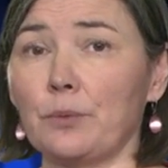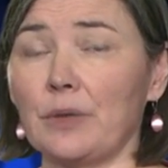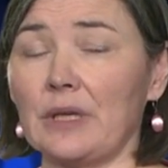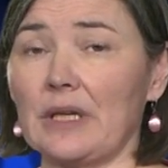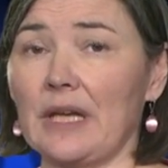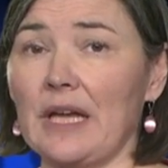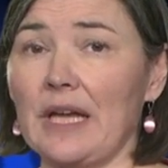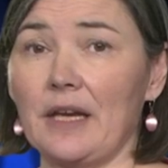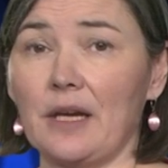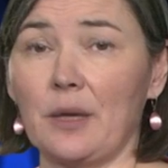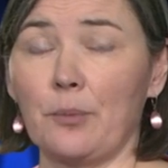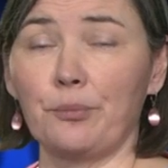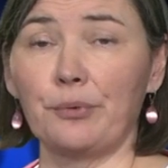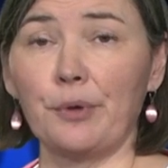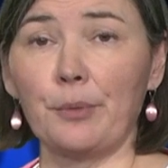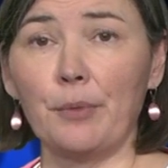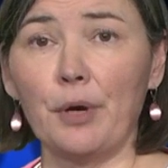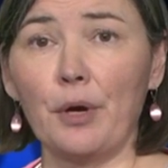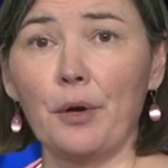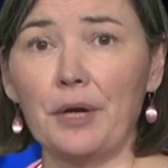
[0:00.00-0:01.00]
when getting
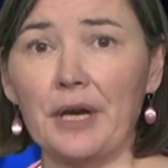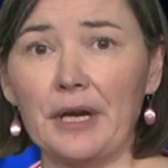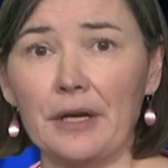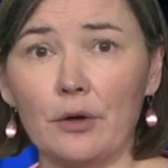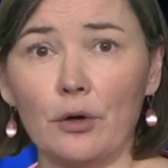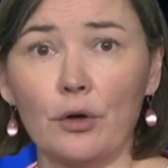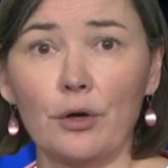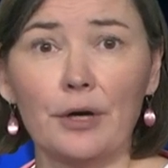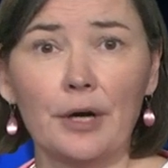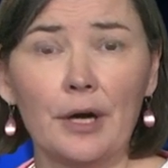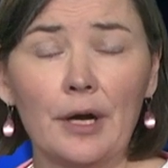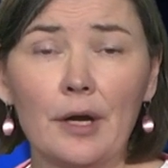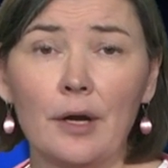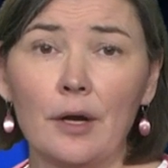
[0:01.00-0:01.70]
promoted or